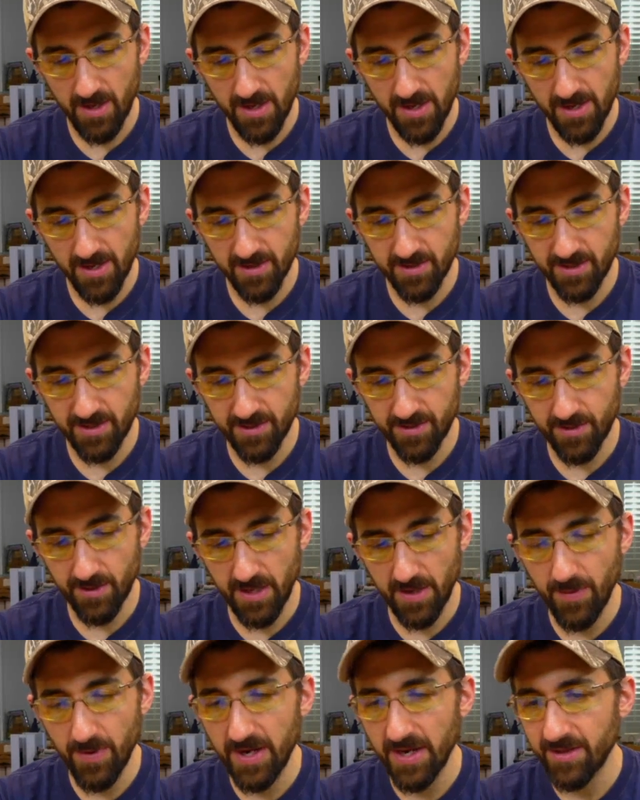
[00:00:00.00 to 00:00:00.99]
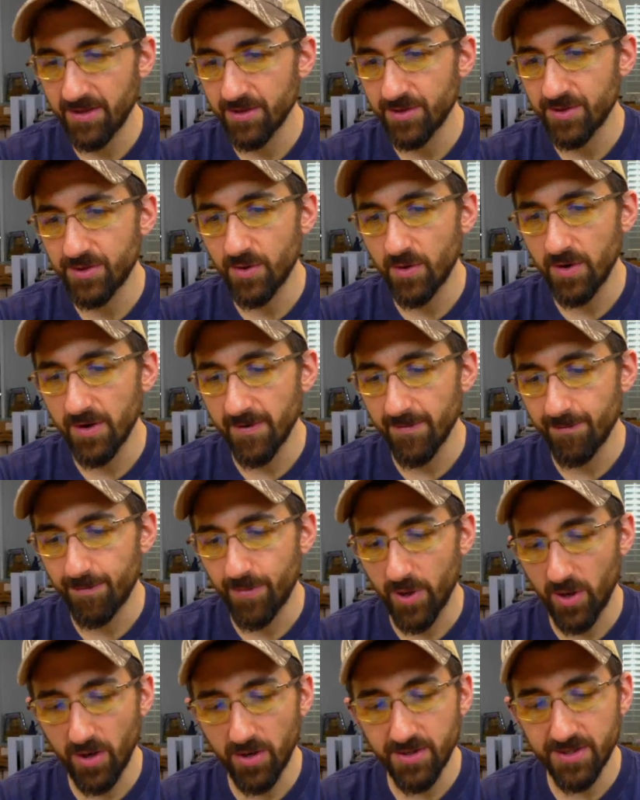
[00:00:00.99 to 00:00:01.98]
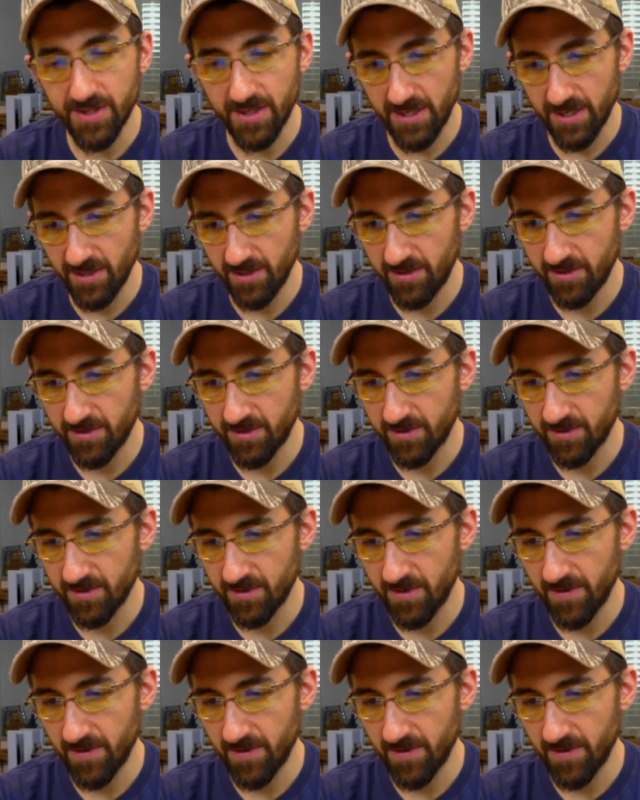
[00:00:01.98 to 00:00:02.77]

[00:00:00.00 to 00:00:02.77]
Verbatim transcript: Let's see. So then we get the story of Perseus.